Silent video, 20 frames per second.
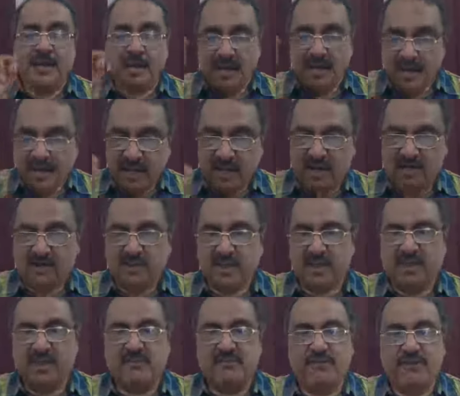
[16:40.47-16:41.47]
any
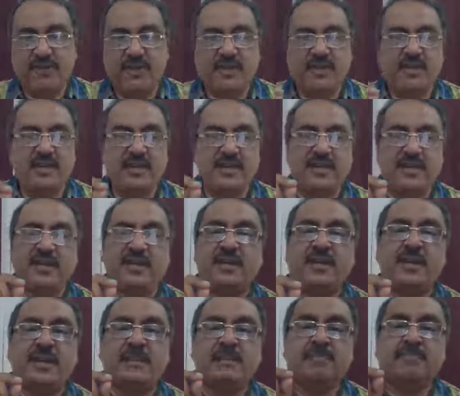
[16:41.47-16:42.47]
alteration of figure,
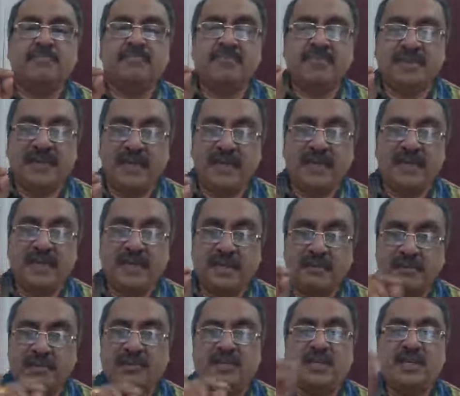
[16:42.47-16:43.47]
then
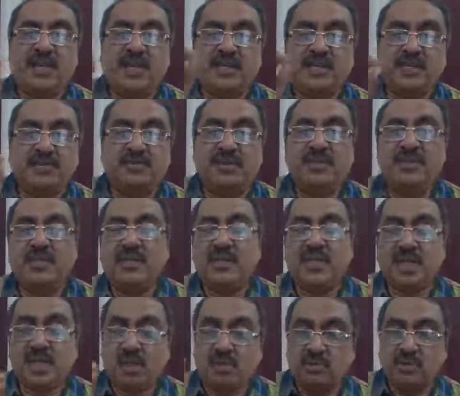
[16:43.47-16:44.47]
everything has to be
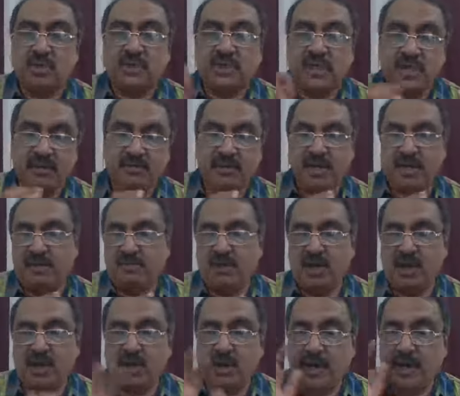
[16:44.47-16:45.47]
countersigned by the
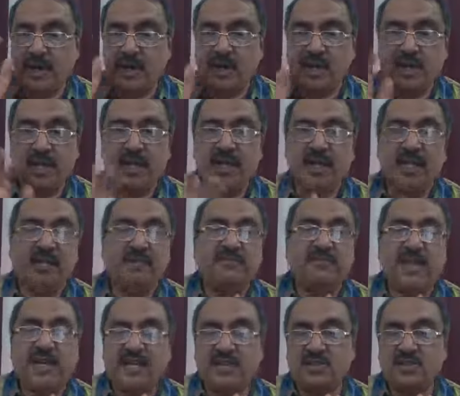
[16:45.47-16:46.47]
borrower.
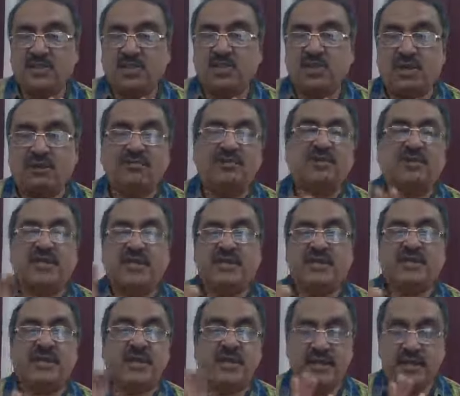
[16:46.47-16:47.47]
If there is no
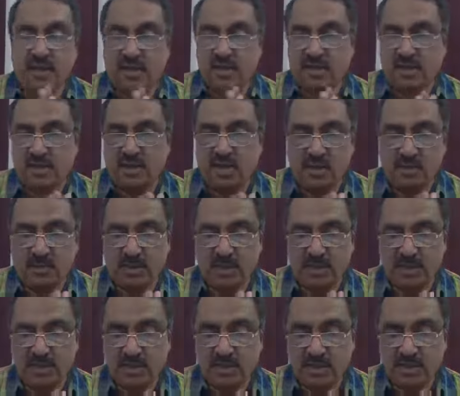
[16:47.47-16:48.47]
countersign, then the
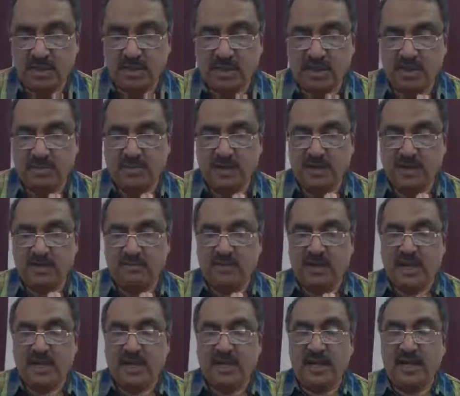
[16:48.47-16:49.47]
document is treated to be
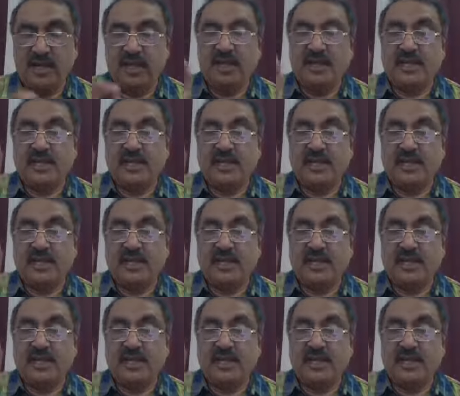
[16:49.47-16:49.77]
invalid.